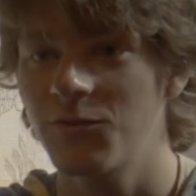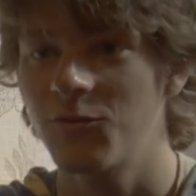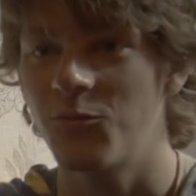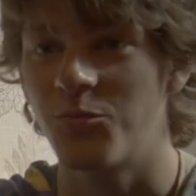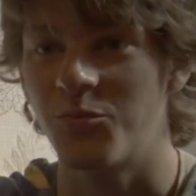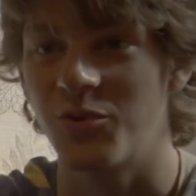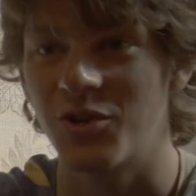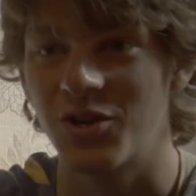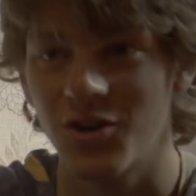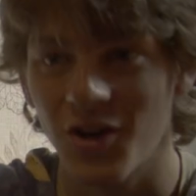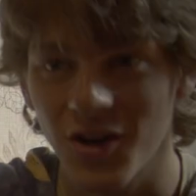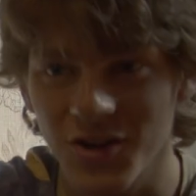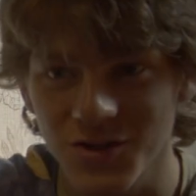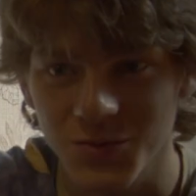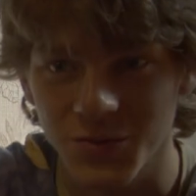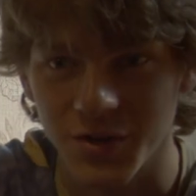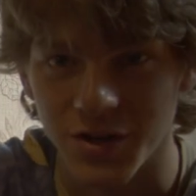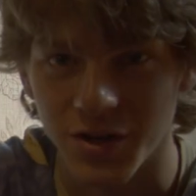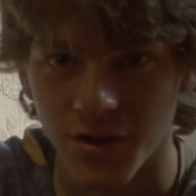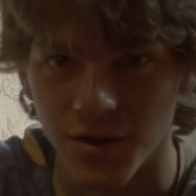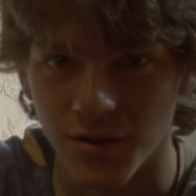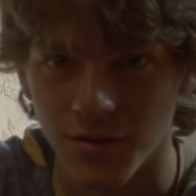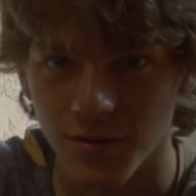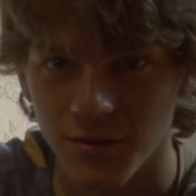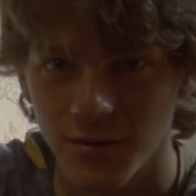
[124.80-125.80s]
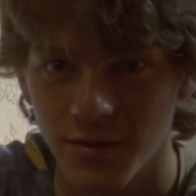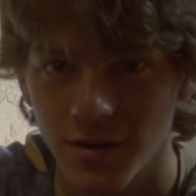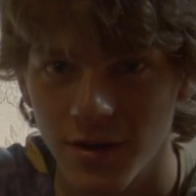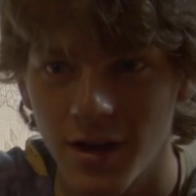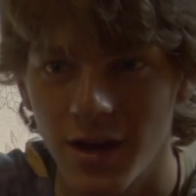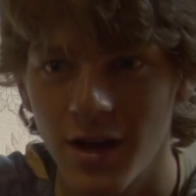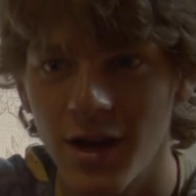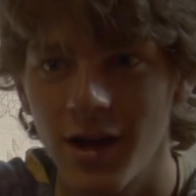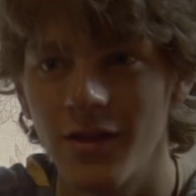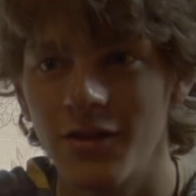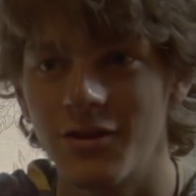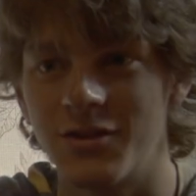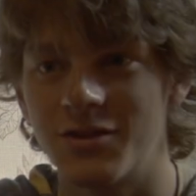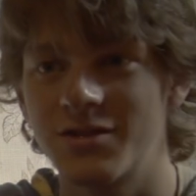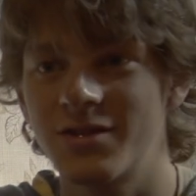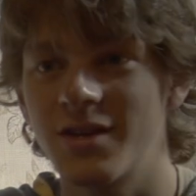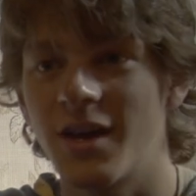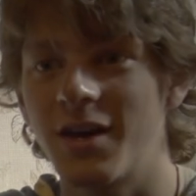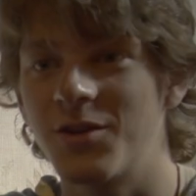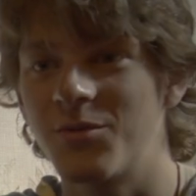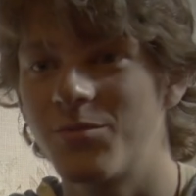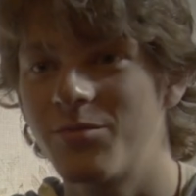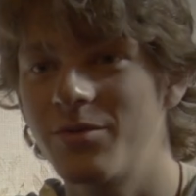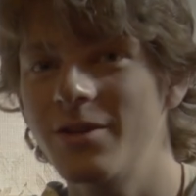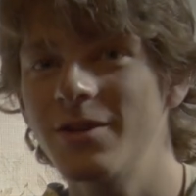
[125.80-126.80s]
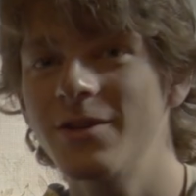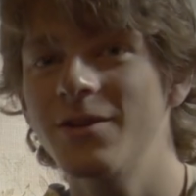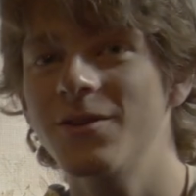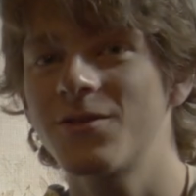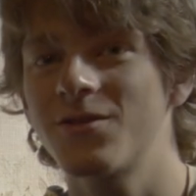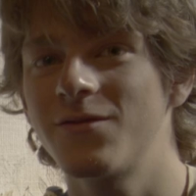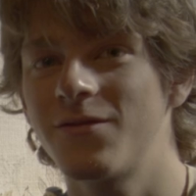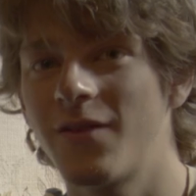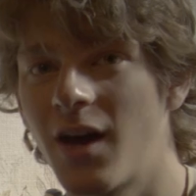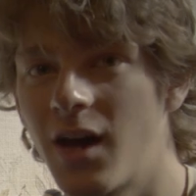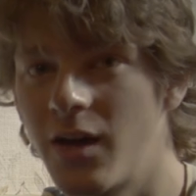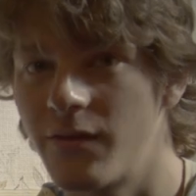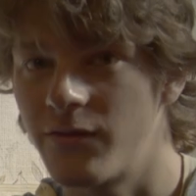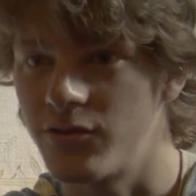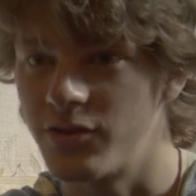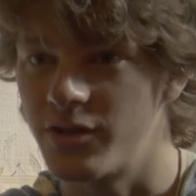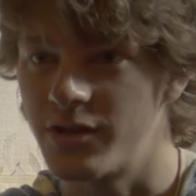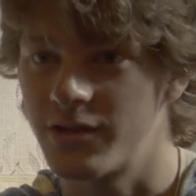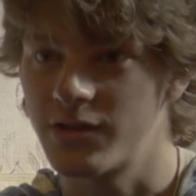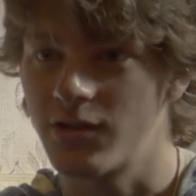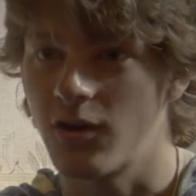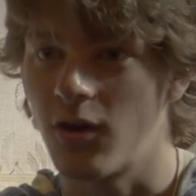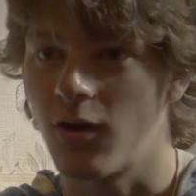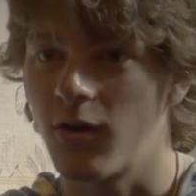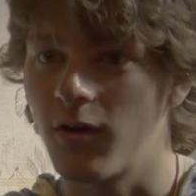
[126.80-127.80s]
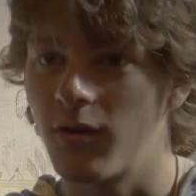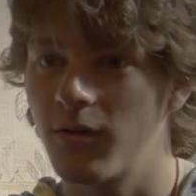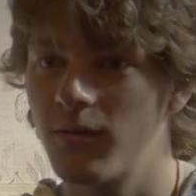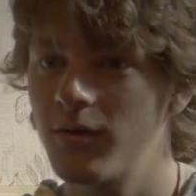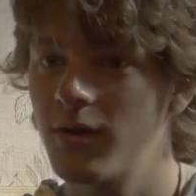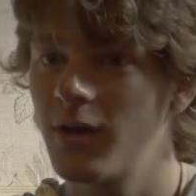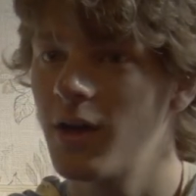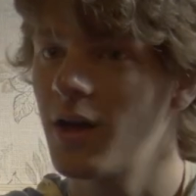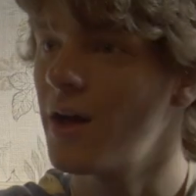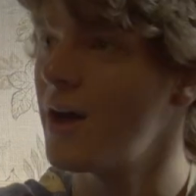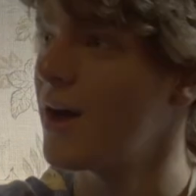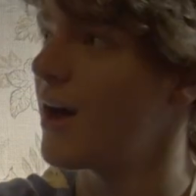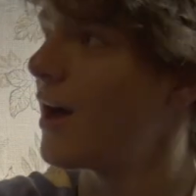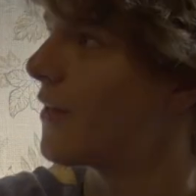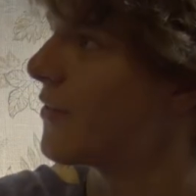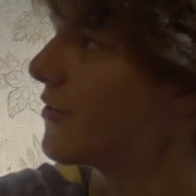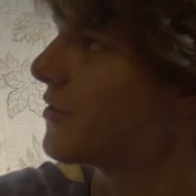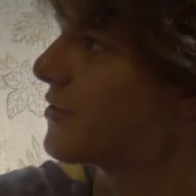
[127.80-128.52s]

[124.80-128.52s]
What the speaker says: Because we know that side b is 5 units long, and